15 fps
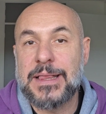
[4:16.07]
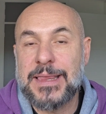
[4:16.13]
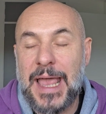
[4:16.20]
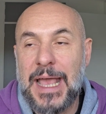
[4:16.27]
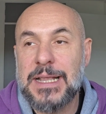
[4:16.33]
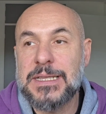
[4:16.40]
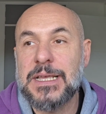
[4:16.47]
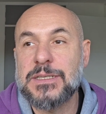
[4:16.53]

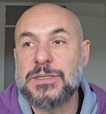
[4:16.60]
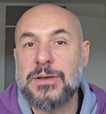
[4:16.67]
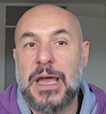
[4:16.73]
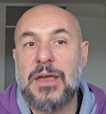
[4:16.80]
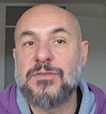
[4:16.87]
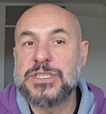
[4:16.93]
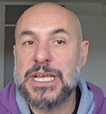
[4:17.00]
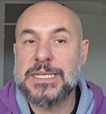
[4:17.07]
tend to
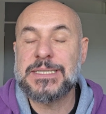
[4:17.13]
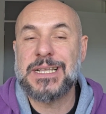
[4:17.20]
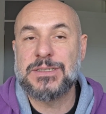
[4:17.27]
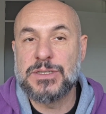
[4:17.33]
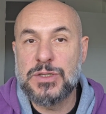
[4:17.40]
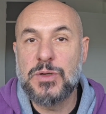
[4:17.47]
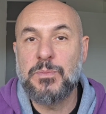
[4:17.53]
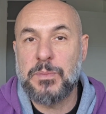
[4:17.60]
have just
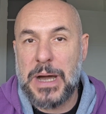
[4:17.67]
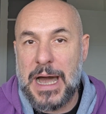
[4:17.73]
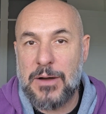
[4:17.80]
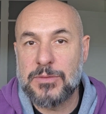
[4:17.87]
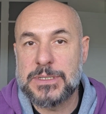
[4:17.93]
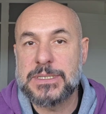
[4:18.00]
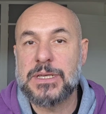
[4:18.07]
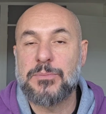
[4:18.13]
a
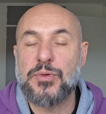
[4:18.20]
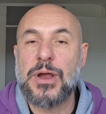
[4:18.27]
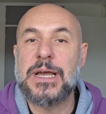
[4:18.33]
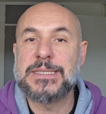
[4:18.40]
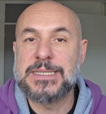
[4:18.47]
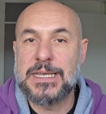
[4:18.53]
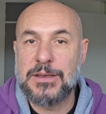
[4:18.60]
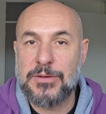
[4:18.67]
£2
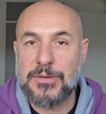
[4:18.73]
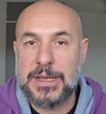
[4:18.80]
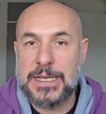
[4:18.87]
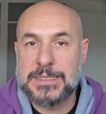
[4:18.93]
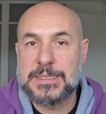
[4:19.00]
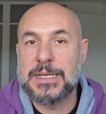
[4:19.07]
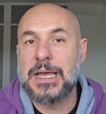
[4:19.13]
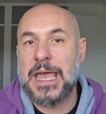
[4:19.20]
price
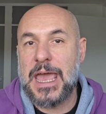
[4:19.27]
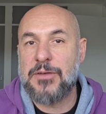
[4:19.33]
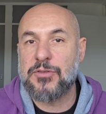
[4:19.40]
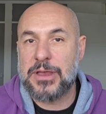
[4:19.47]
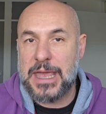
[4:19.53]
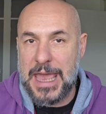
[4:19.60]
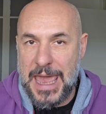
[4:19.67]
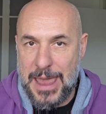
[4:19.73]
increase
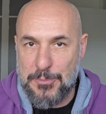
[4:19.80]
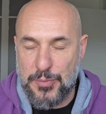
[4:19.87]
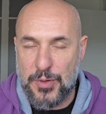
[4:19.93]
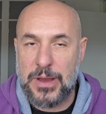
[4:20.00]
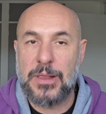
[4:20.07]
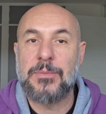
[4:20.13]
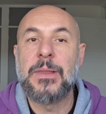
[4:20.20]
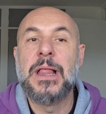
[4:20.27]
every
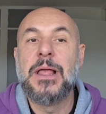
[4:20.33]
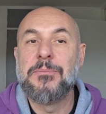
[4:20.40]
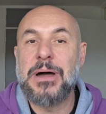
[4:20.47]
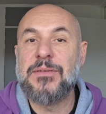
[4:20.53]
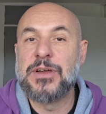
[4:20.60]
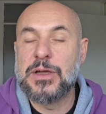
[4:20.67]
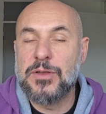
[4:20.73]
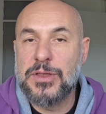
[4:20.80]
April.
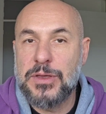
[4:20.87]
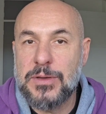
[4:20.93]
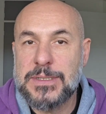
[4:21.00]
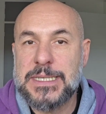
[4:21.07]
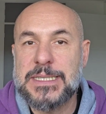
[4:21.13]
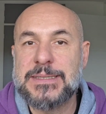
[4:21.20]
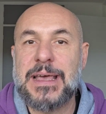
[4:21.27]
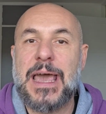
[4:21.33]
But the good
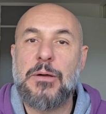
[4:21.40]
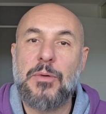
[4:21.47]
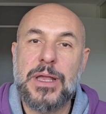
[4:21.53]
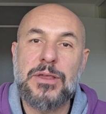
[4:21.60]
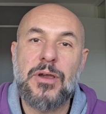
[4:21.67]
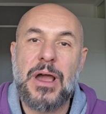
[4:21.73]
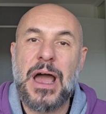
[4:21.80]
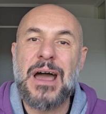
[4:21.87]
news is that
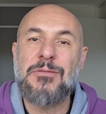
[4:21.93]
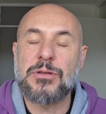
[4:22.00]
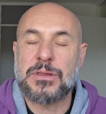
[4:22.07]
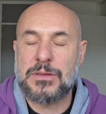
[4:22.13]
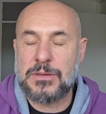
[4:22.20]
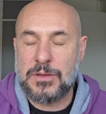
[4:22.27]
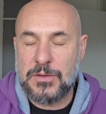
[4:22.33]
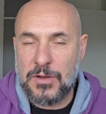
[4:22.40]
when you're
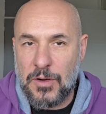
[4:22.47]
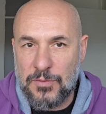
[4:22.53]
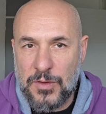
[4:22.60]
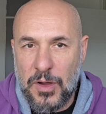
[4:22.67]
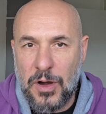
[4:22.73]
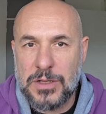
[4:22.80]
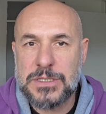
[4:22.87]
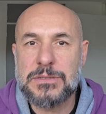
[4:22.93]
out
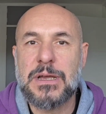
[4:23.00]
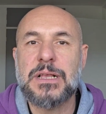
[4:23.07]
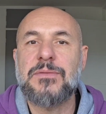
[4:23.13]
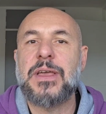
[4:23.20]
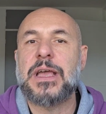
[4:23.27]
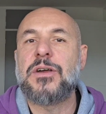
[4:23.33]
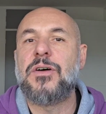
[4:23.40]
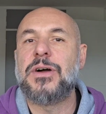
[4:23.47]
of
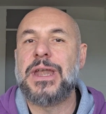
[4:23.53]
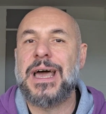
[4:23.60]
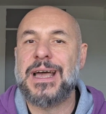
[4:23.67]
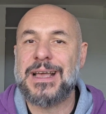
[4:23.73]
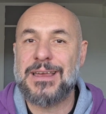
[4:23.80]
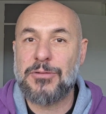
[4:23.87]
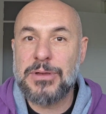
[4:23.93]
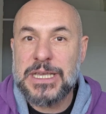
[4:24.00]
contract, they're
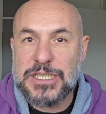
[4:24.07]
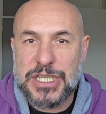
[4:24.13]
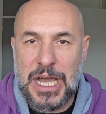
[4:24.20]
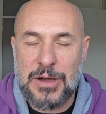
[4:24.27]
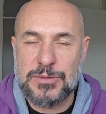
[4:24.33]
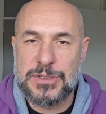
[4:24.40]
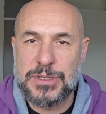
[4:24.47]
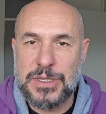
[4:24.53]
gonna reach
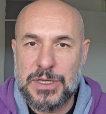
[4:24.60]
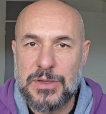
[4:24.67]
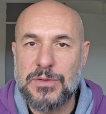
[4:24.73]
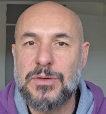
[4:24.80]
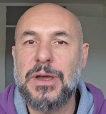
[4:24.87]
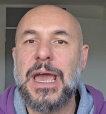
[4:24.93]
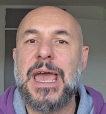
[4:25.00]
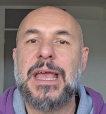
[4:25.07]
out to
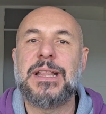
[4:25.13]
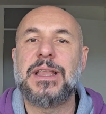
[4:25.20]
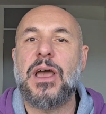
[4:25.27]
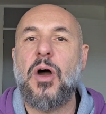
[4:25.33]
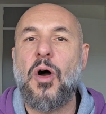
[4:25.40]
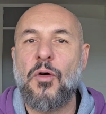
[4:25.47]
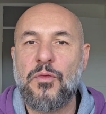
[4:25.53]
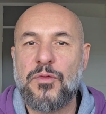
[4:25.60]
you
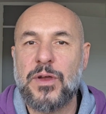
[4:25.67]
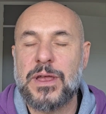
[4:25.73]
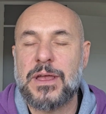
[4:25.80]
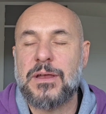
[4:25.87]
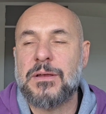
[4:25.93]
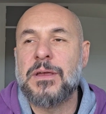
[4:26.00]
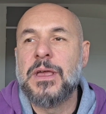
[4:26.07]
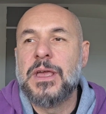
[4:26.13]
and offer